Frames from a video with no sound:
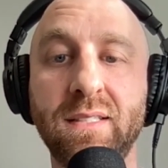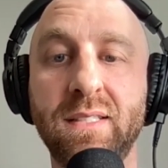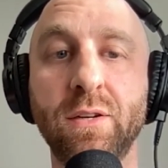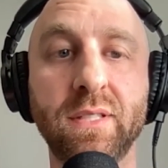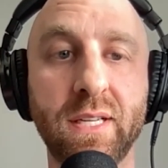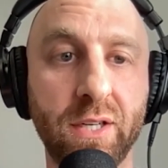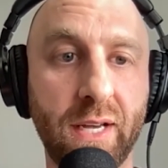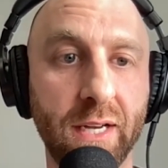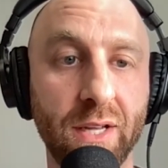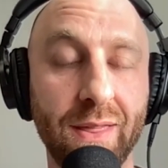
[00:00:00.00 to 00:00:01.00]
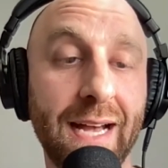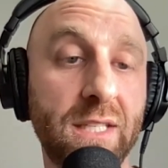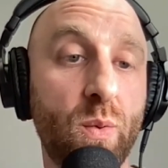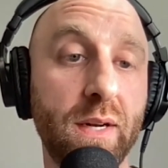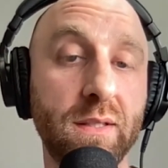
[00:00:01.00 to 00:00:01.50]
serious education.
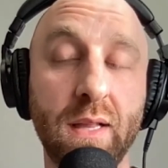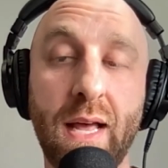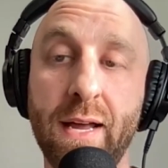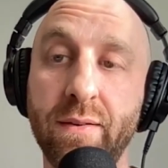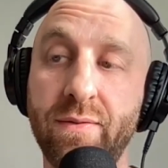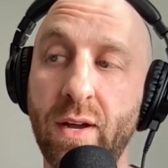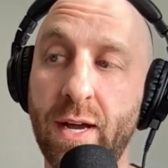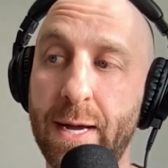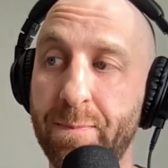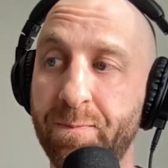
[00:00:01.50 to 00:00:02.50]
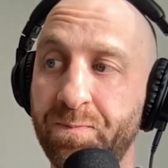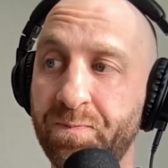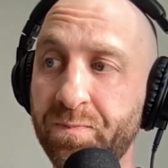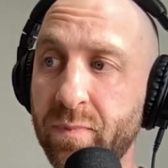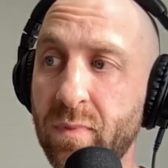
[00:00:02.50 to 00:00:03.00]
That's when it's a lot of
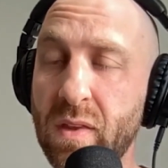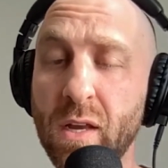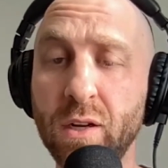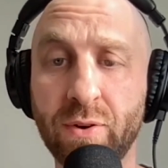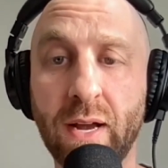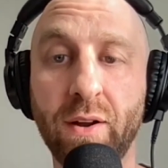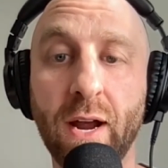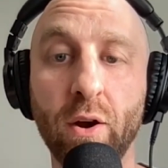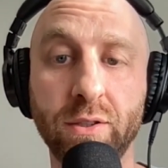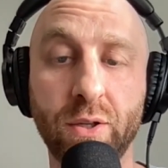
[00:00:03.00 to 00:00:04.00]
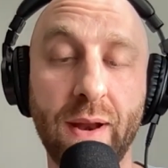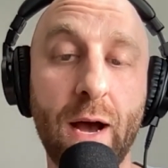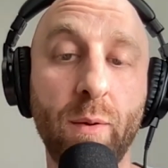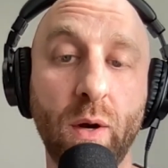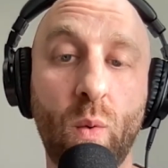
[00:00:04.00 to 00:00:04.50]
trial and error. So
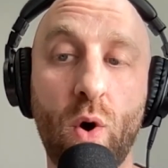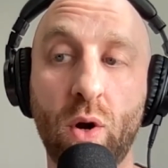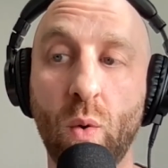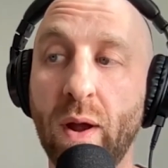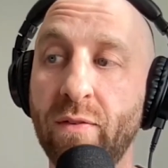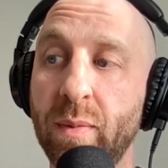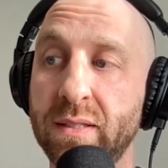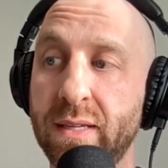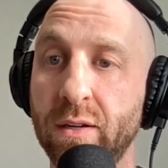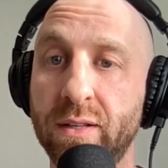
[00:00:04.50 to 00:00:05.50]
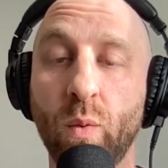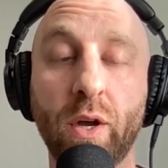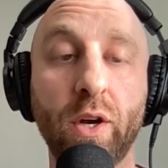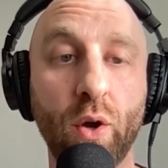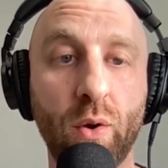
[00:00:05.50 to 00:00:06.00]
now I'm going to walk away from that skeleton. We're
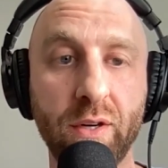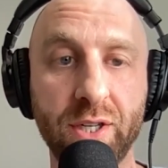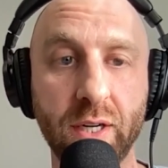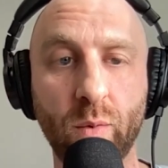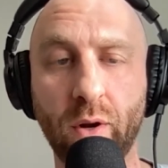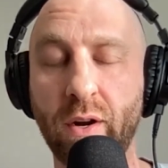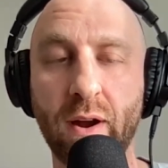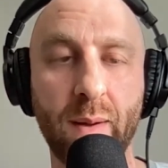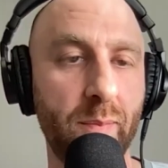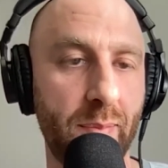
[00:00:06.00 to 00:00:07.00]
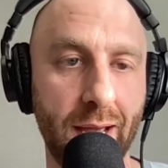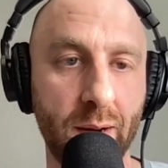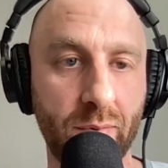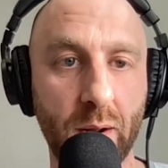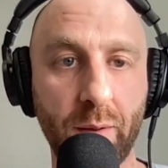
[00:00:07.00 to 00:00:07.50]
going to go to the gym. We're going to grab a
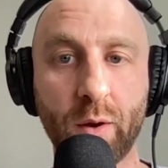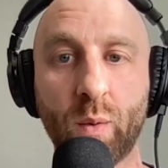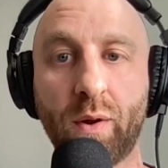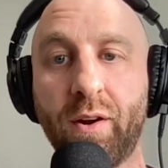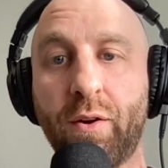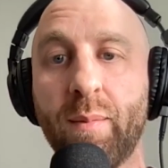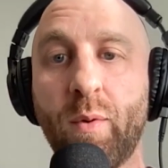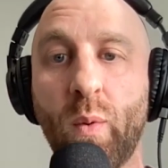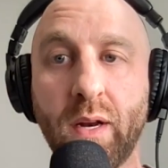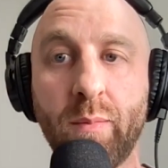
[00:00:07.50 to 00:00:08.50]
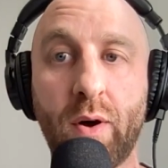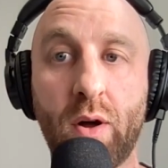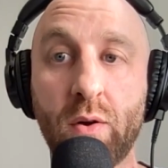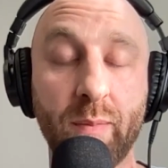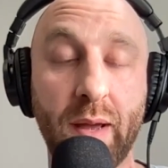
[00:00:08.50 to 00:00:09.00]
band probably, or we're going to grab a weighted
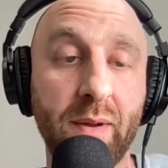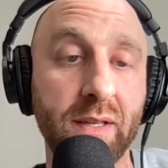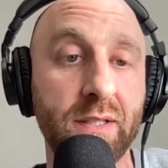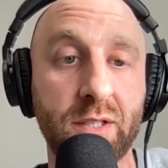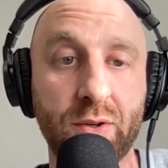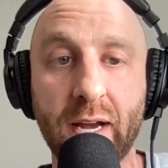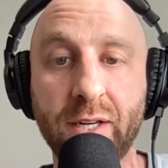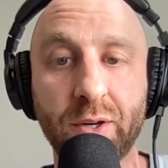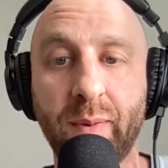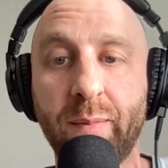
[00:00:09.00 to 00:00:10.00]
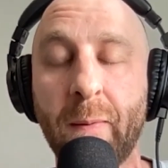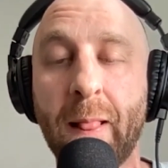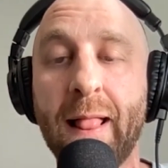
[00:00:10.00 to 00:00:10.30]
ball, or maybe it's a stretch, or maybe,